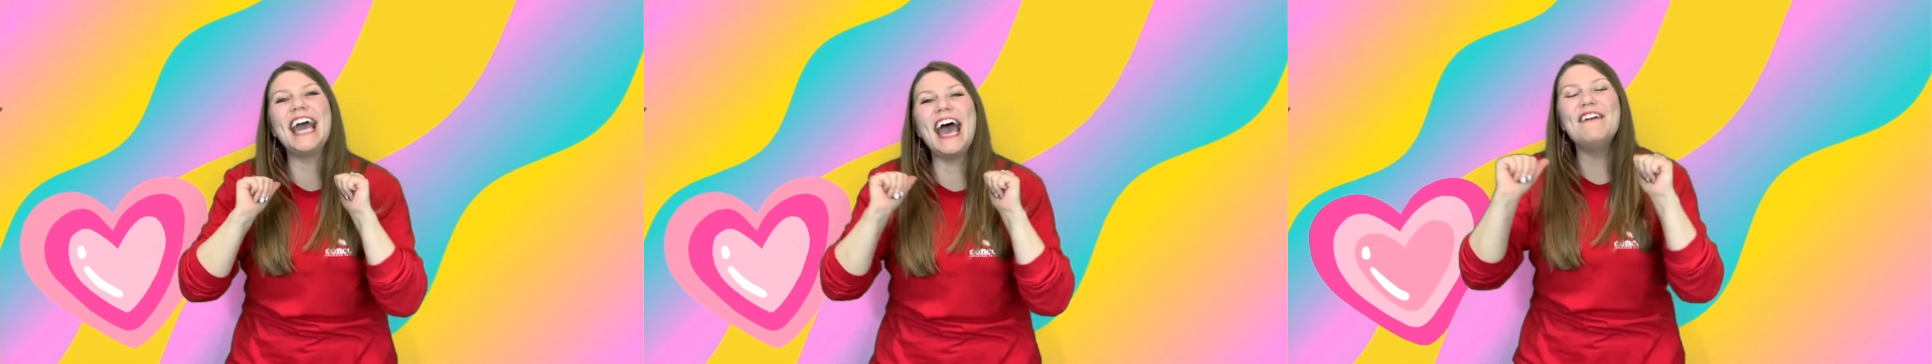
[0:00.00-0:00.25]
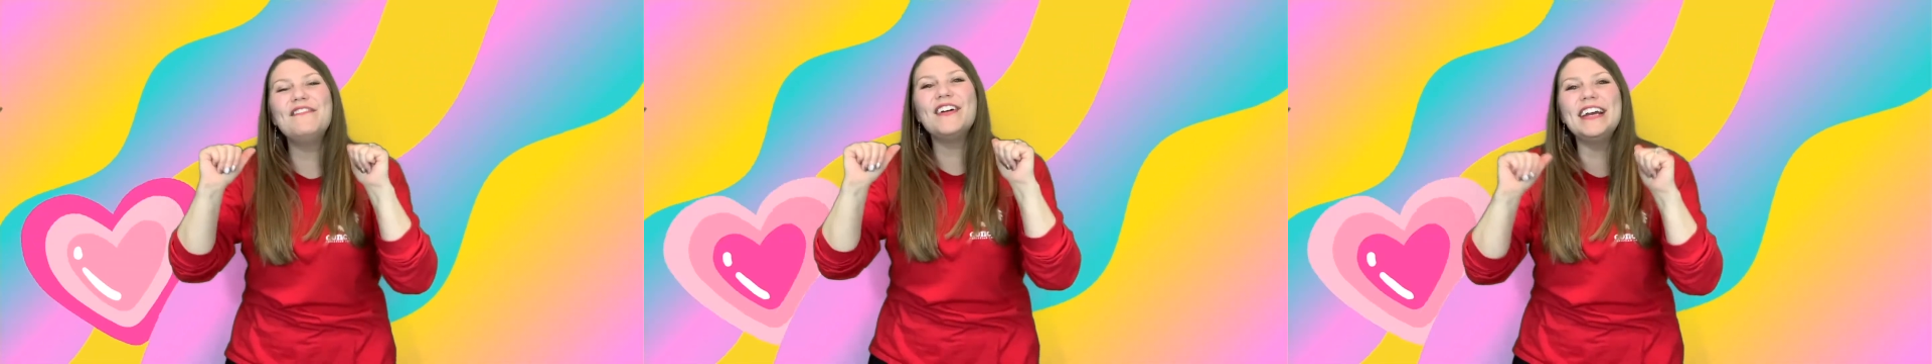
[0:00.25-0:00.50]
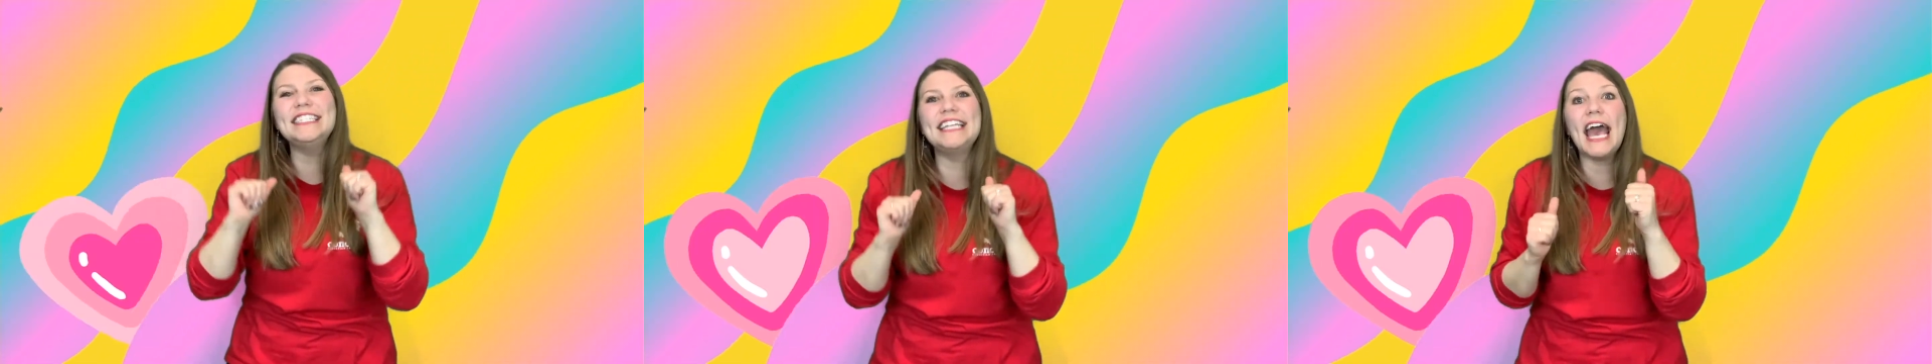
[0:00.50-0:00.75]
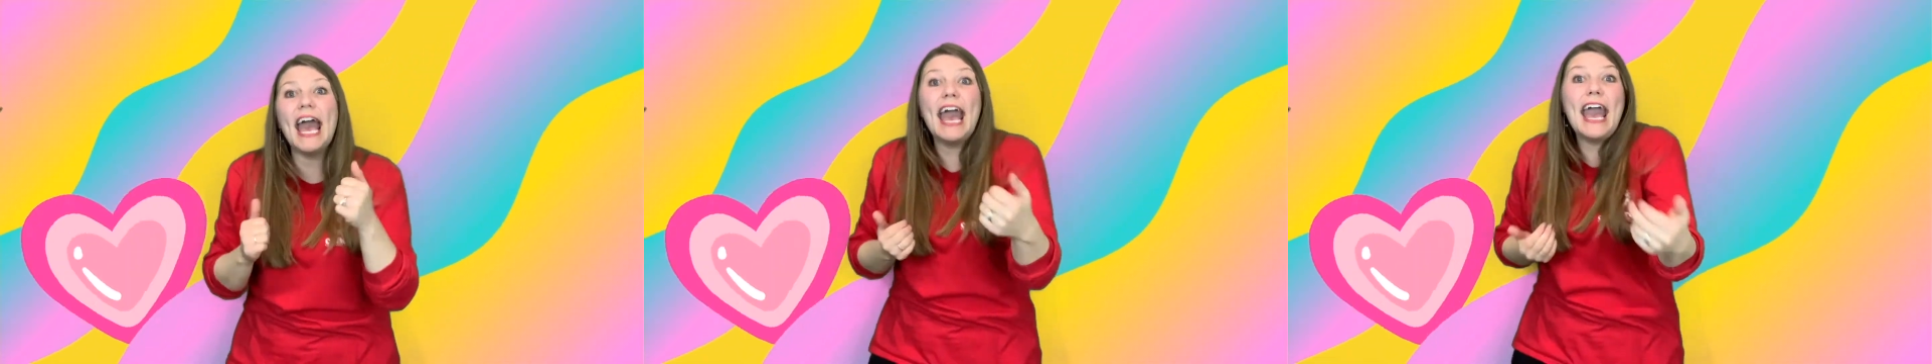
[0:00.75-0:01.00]
every
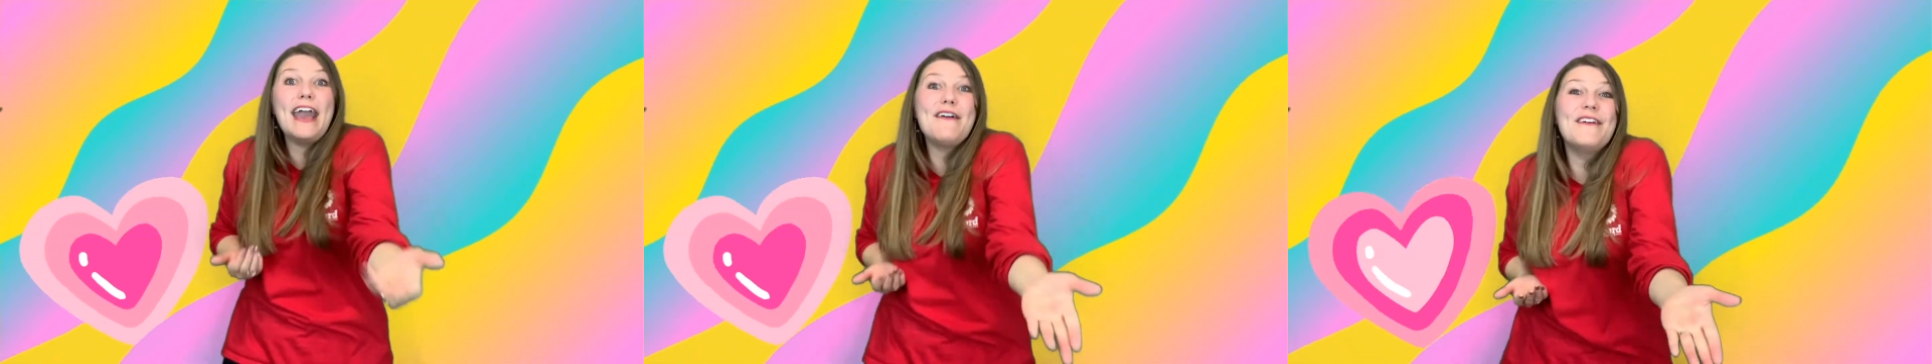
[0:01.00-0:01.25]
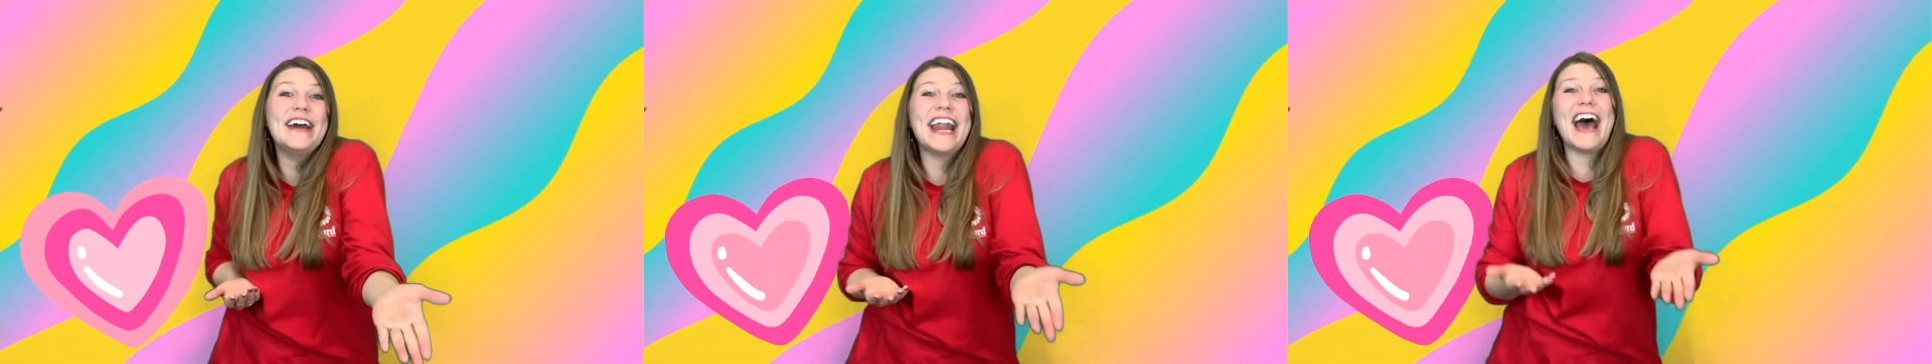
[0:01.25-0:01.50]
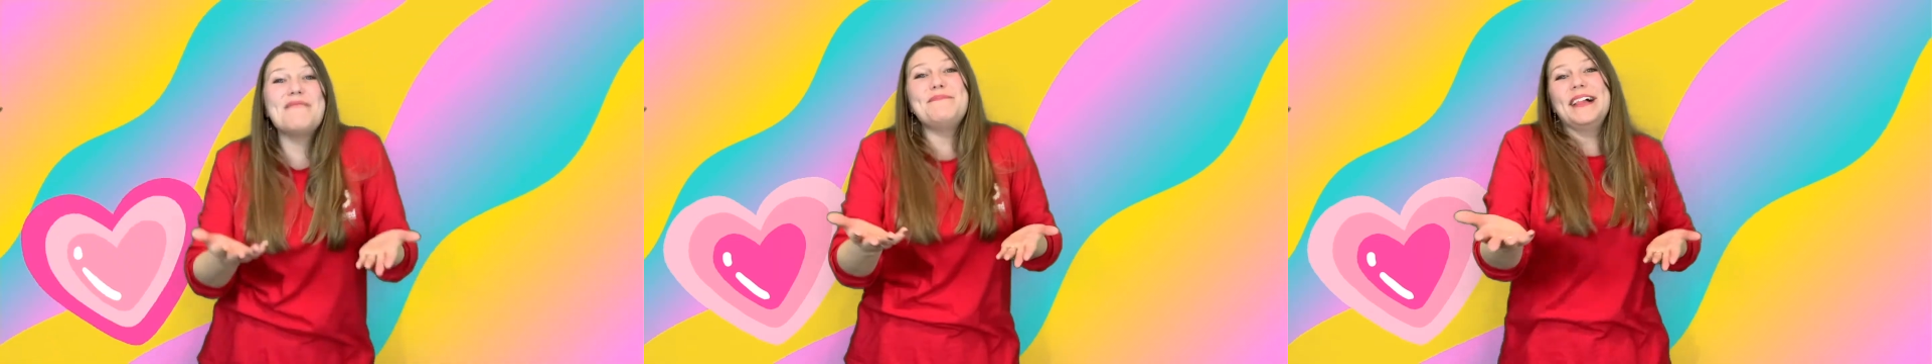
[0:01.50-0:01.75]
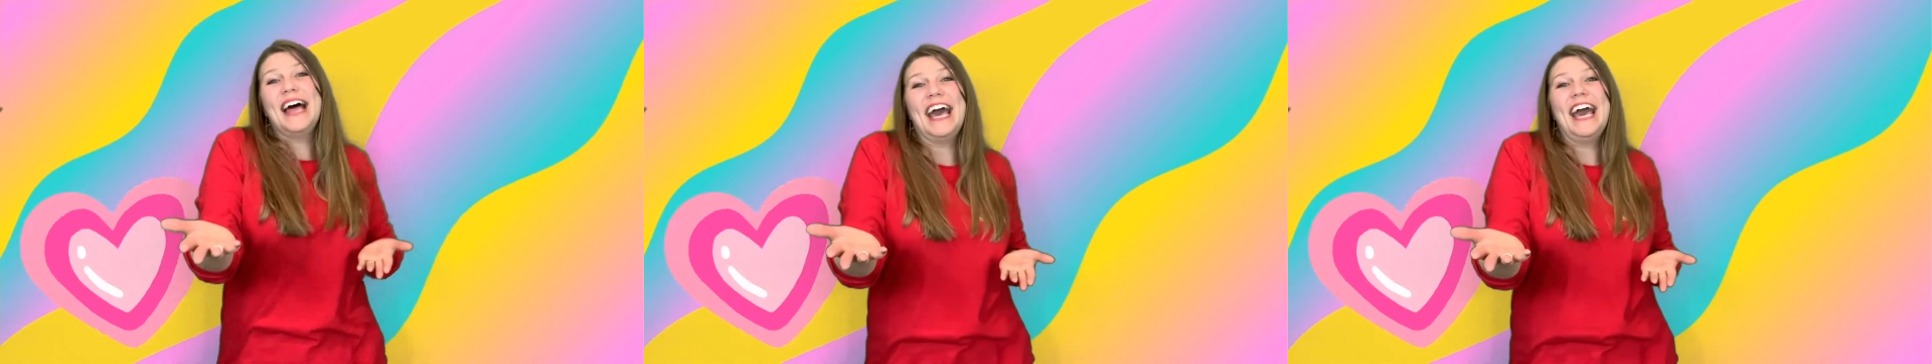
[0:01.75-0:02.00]
day when I
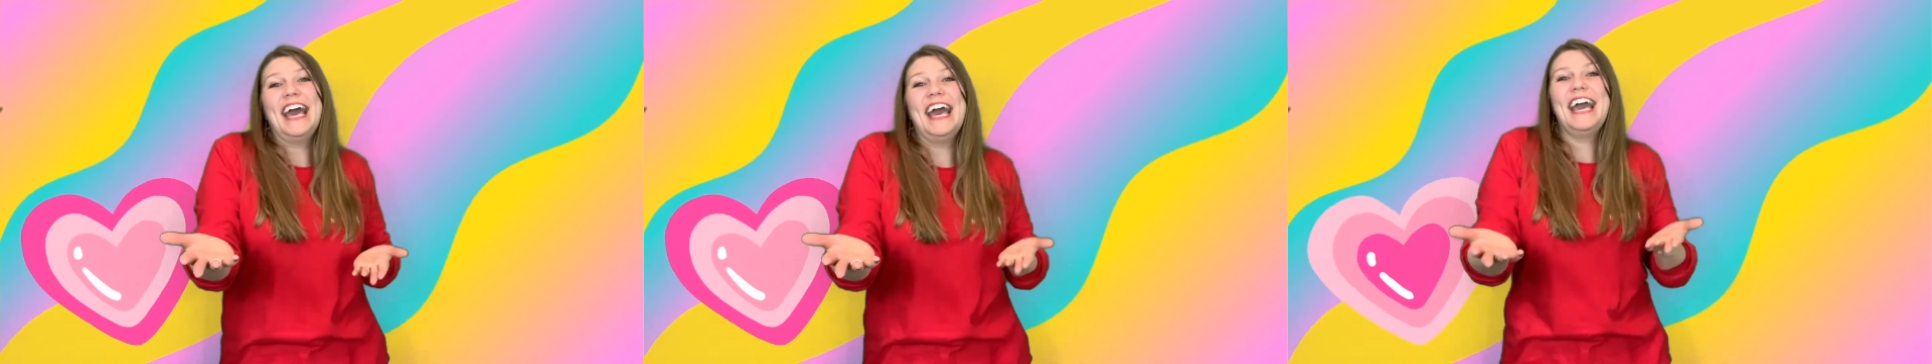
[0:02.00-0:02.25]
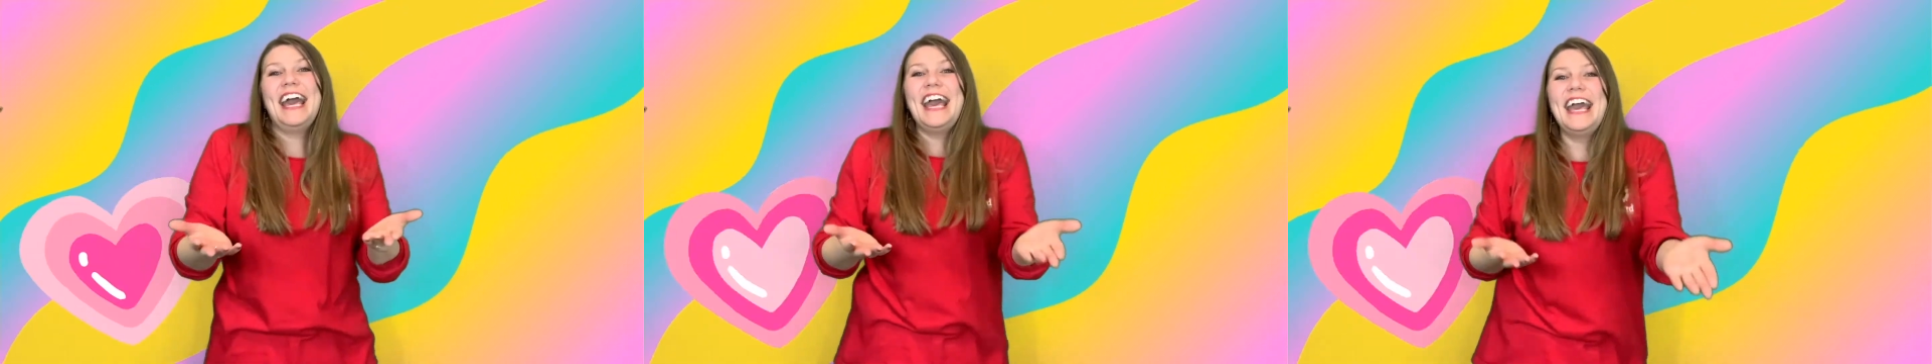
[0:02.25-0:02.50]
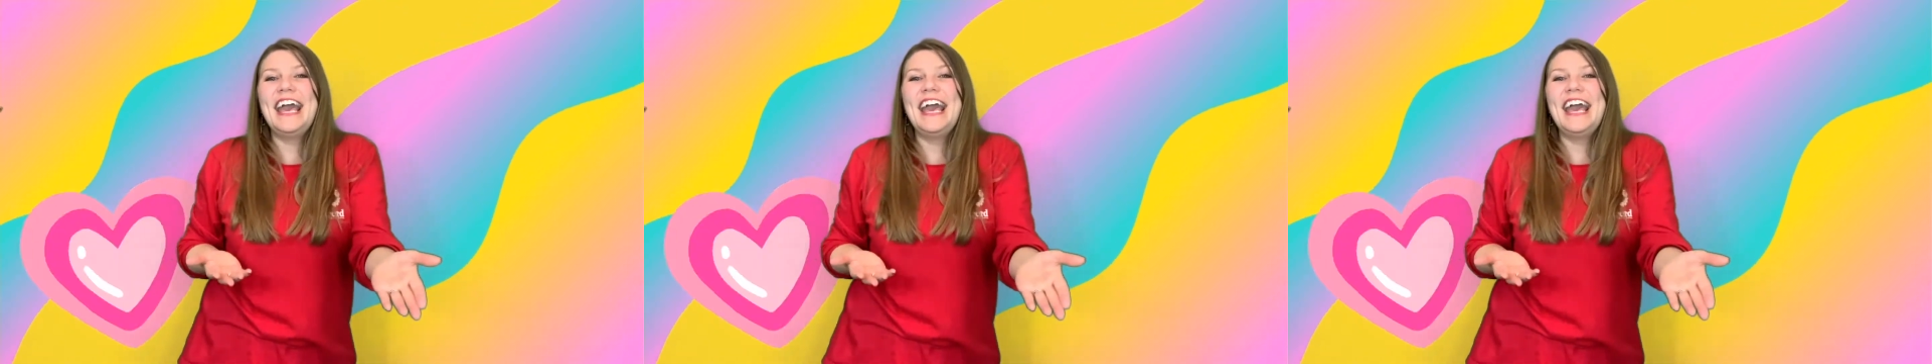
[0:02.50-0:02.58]
play.